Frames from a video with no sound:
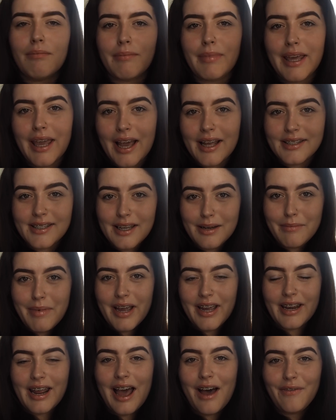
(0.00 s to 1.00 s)
Me, Hattie and
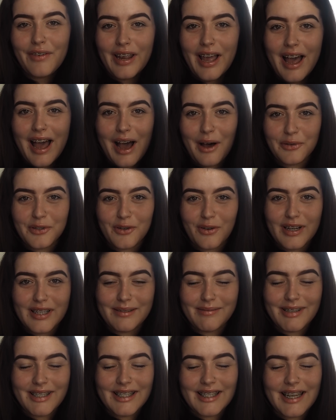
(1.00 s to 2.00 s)
Megan are having our house
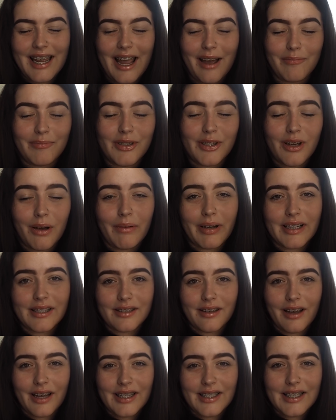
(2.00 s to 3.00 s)
Christmas today. I'm so
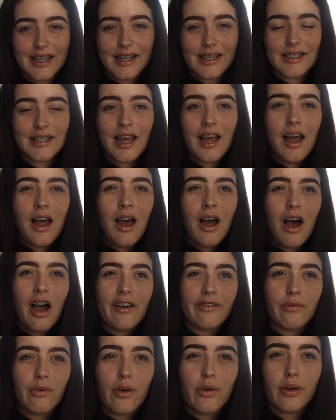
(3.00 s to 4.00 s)
excited.
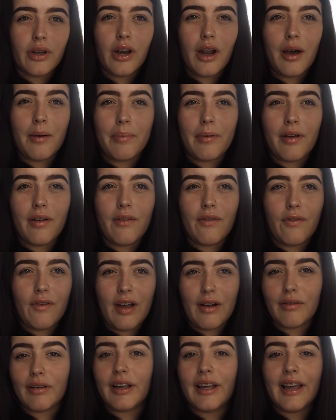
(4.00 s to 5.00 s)
I've woken up
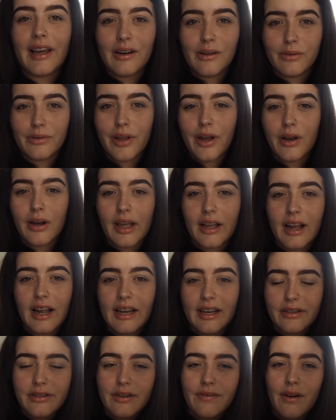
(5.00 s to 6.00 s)
very ill though. Like, I
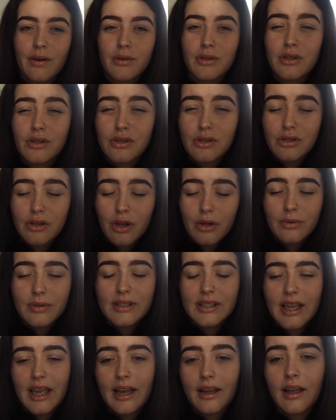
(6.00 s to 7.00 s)
literally felt so
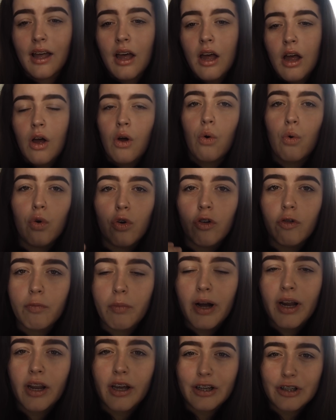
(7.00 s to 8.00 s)
sick. All of
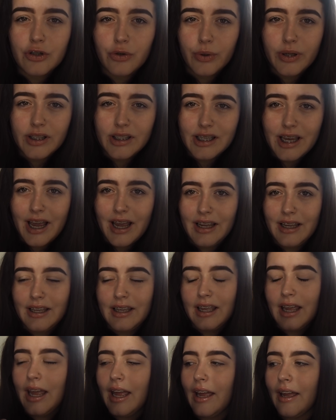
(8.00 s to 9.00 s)
my like joints are
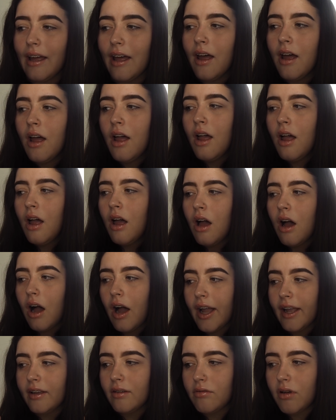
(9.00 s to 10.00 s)
aching.
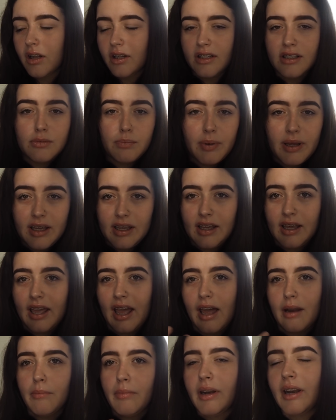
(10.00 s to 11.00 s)
I couldn't speak
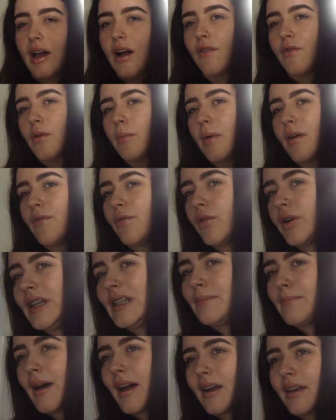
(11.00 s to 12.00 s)
again, but now I've got my
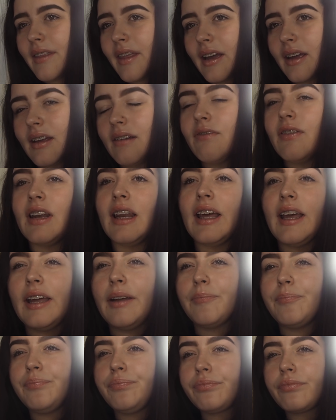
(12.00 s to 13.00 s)
voice back,
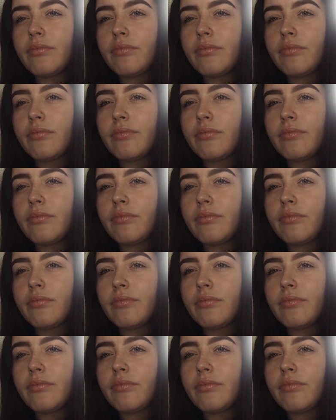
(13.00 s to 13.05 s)
thankfully.